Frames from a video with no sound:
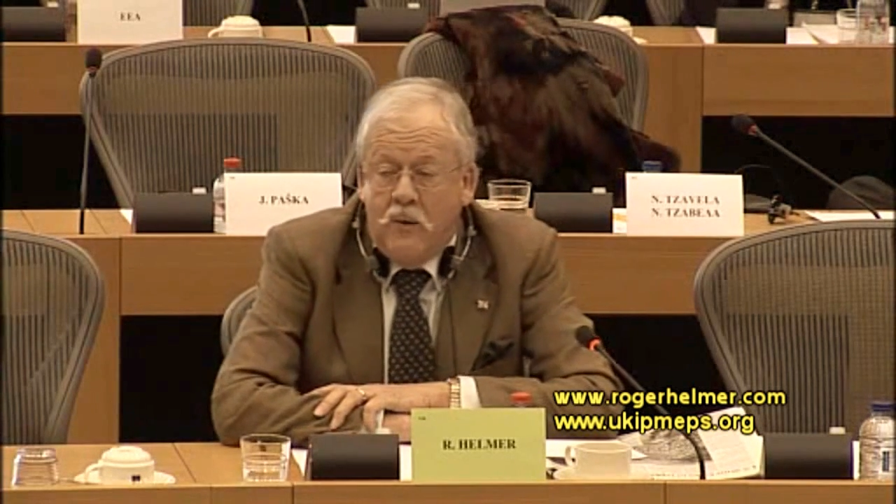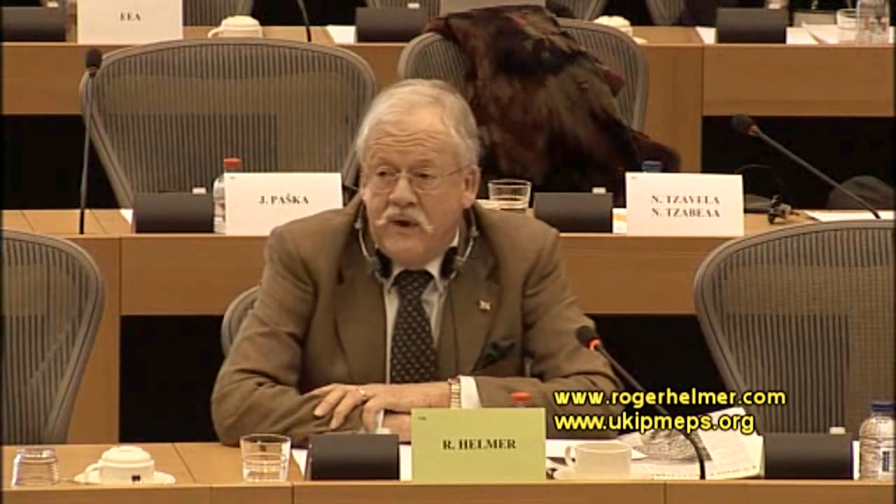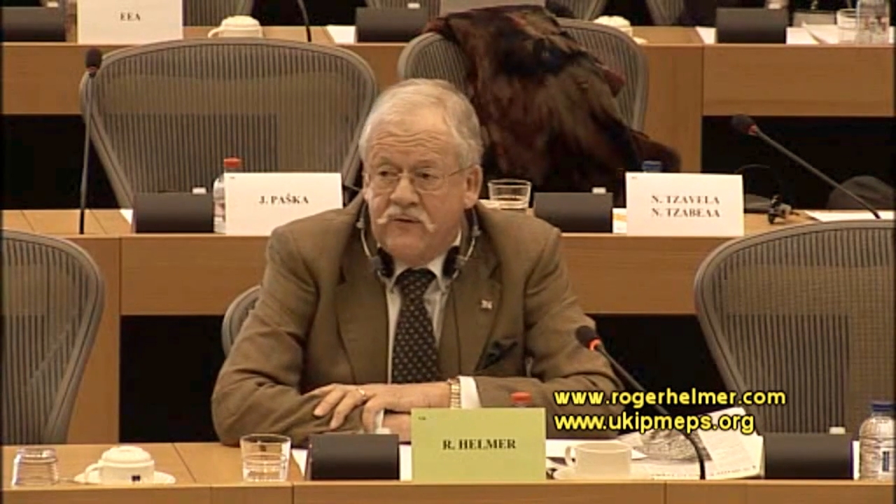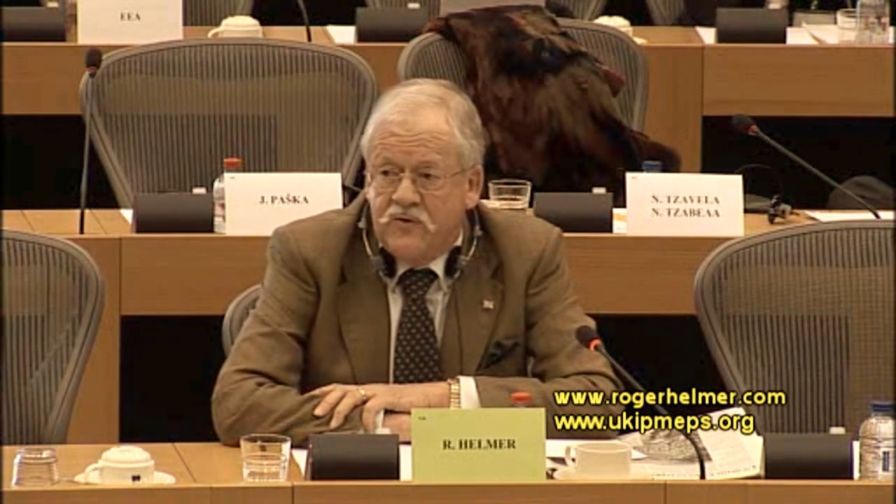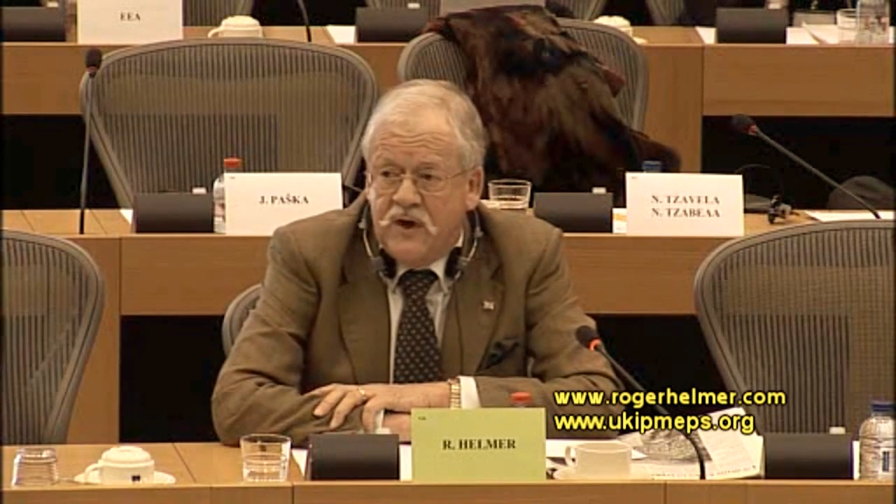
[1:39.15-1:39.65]

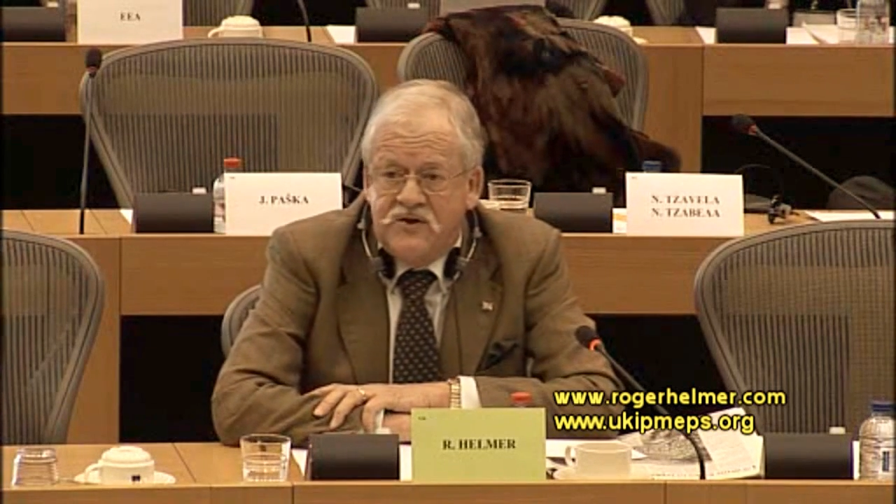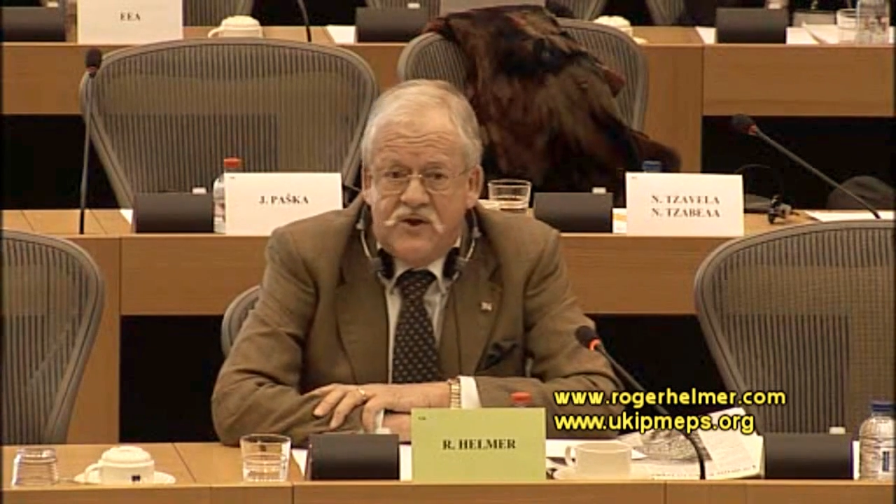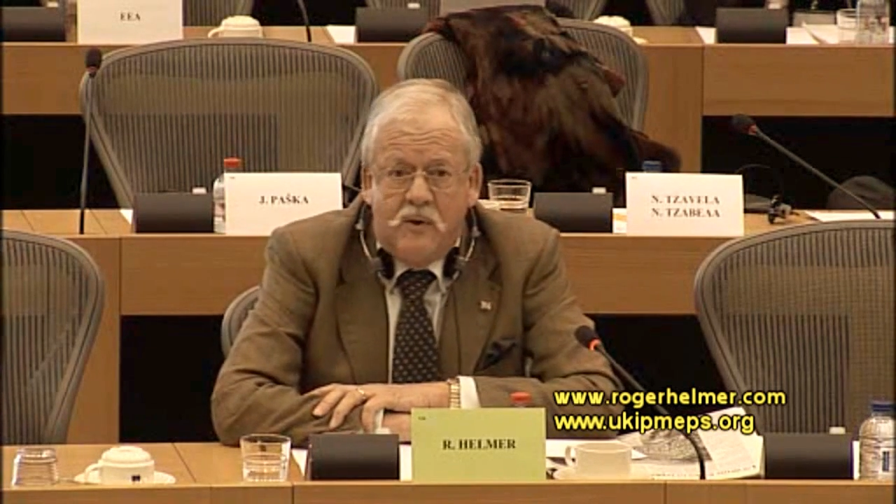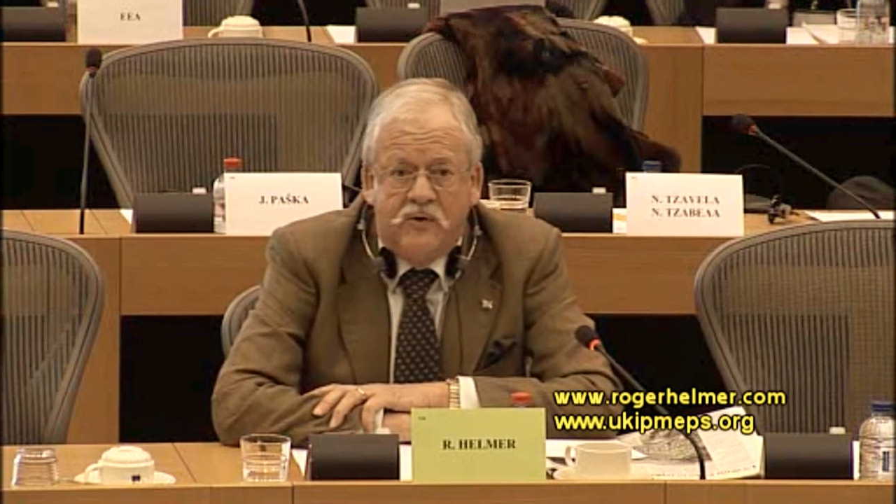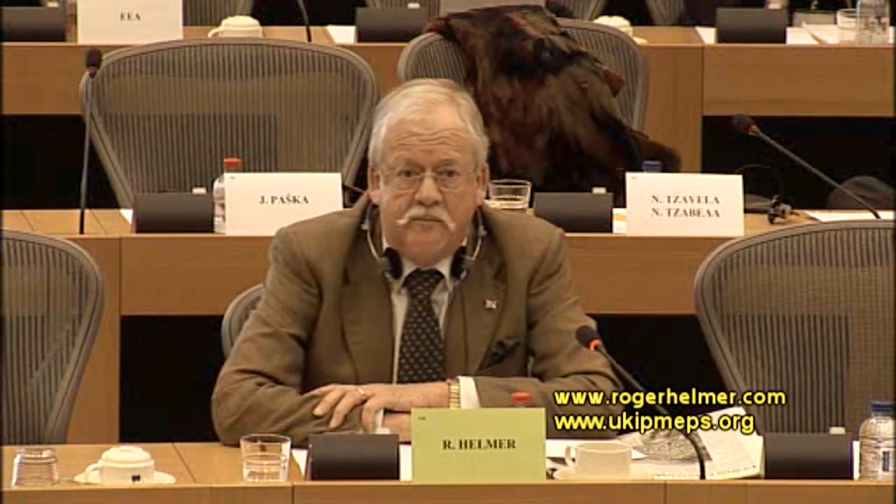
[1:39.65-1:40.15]
We have created
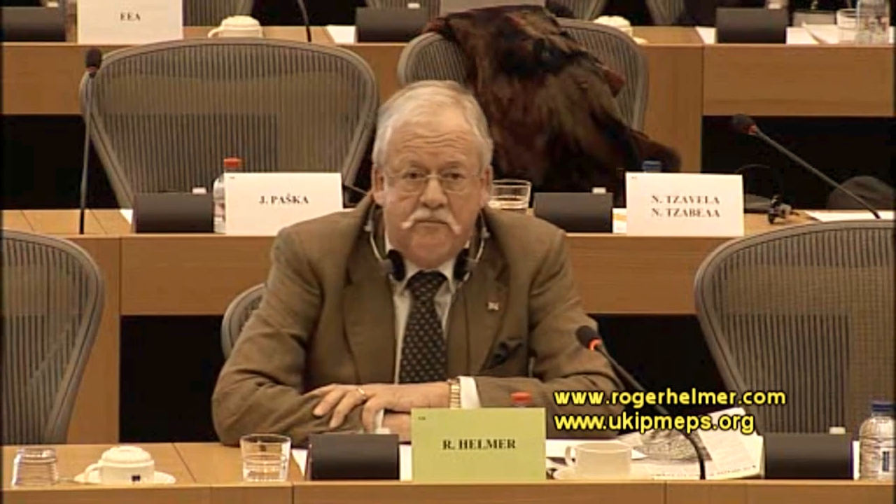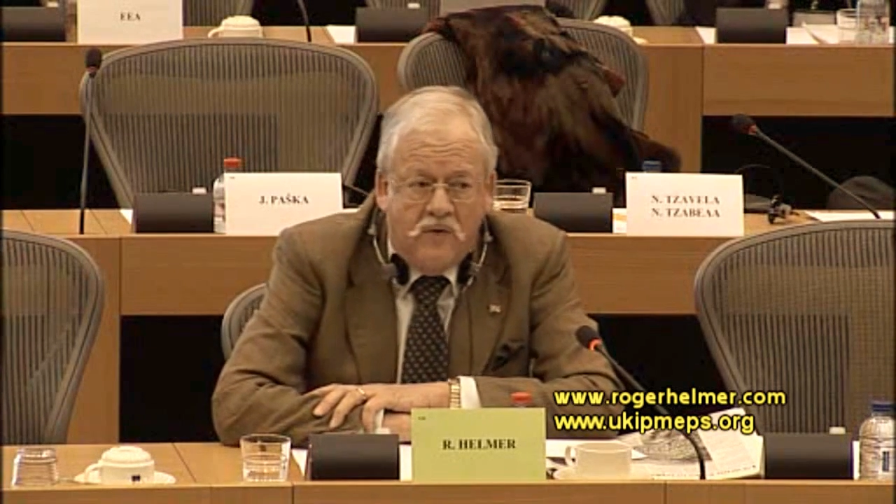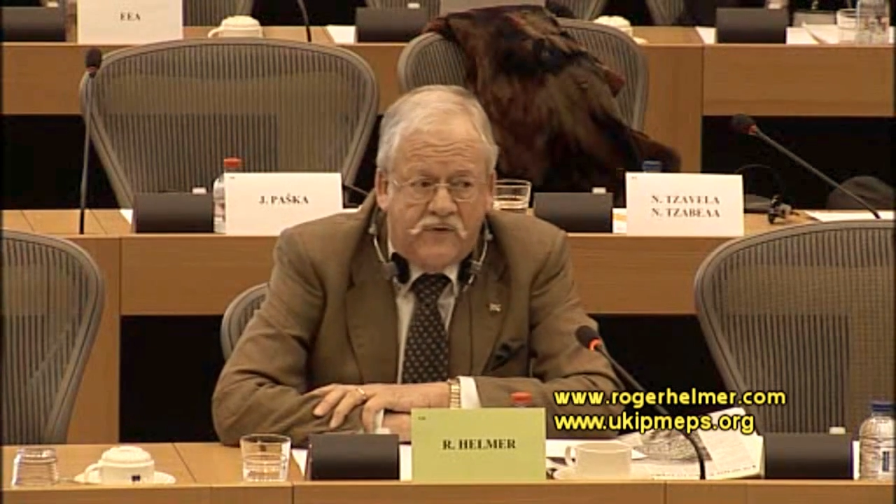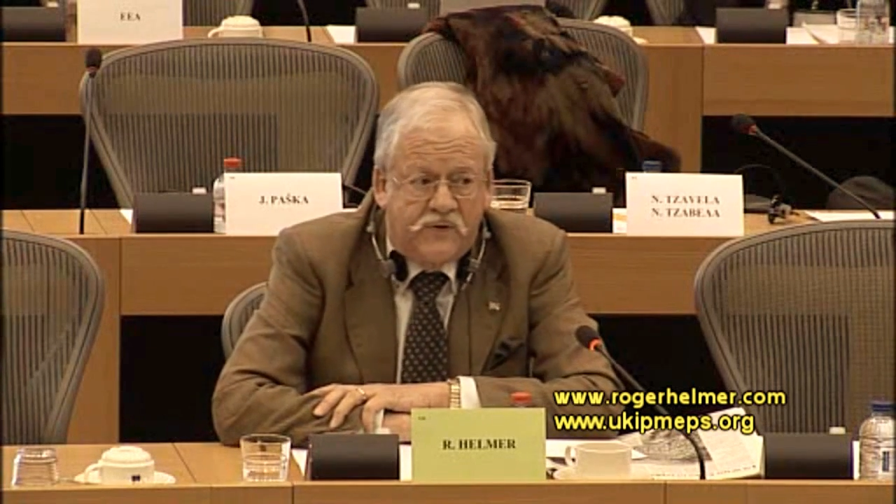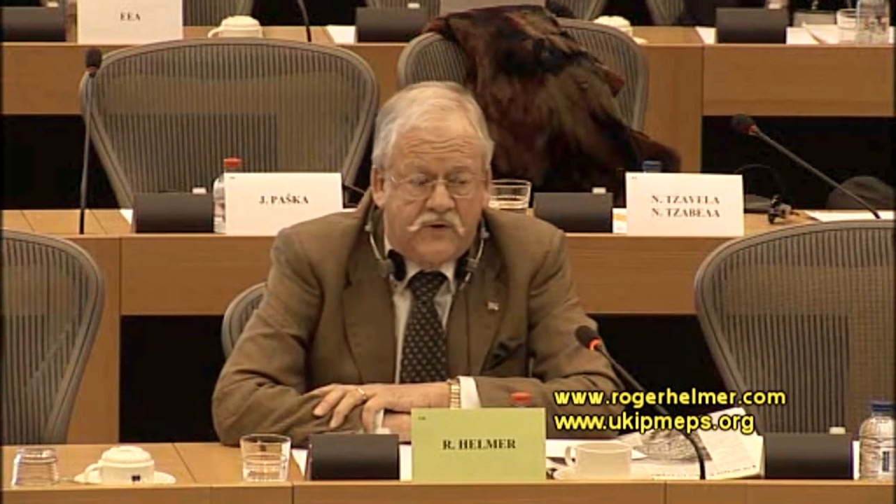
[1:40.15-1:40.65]
the most
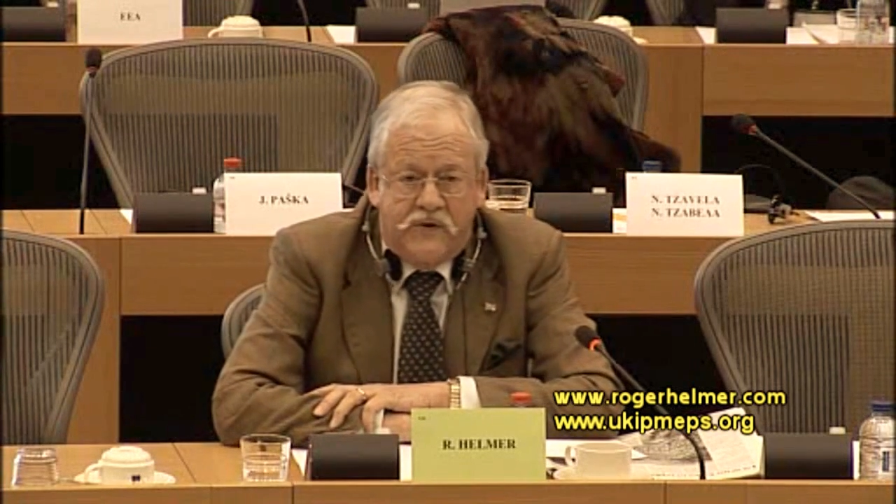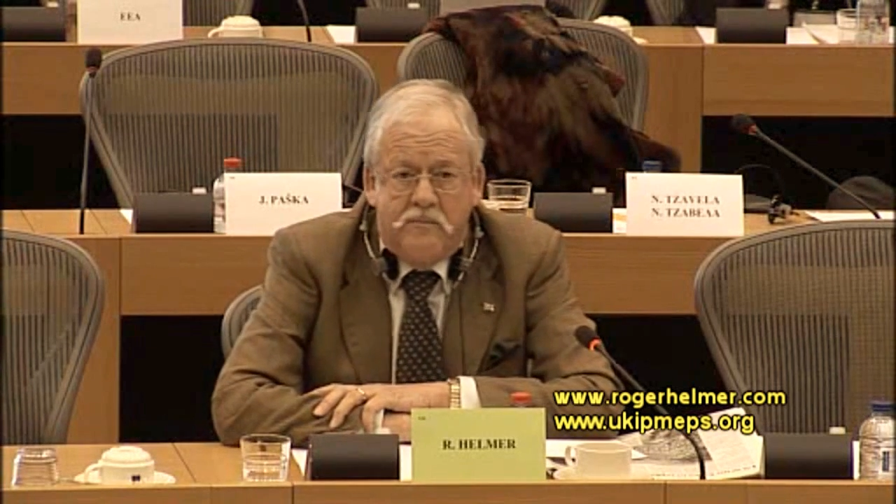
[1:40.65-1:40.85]
monstrous